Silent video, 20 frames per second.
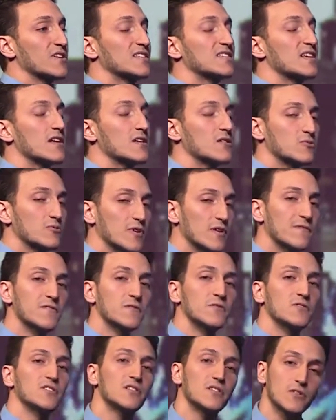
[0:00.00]
resettled
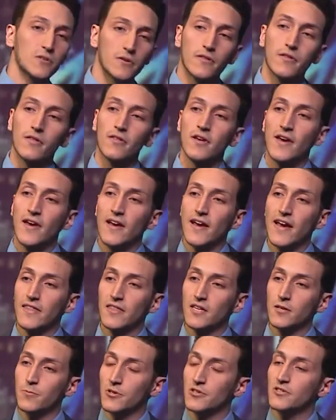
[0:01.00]
refugee youth
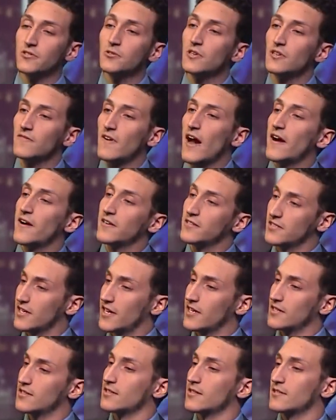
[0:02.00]
in their pursuit of higher
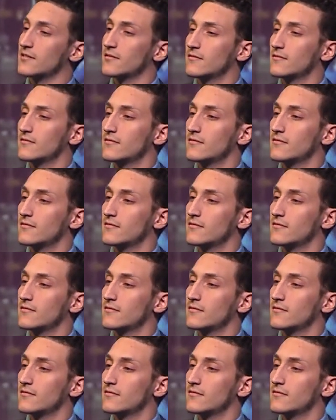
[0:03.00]
education,